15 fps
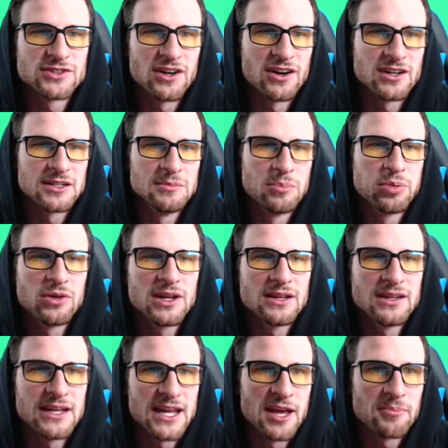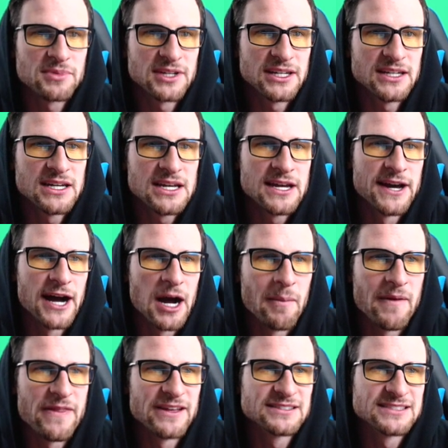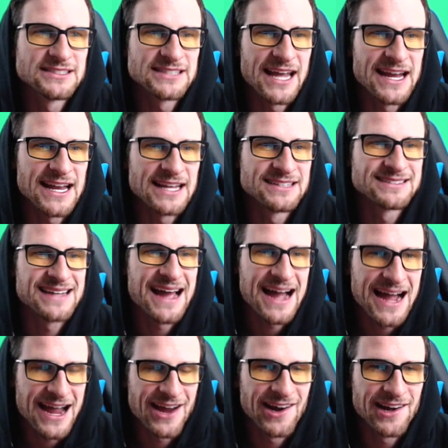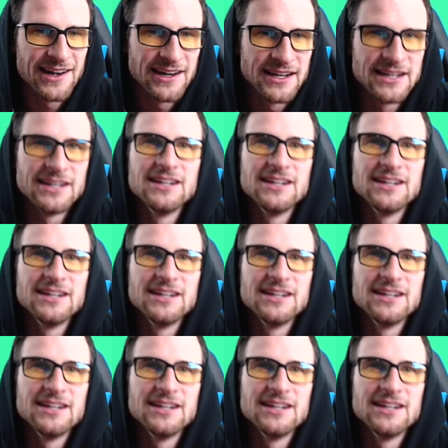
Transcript: are completely empty, um, and this is an entire...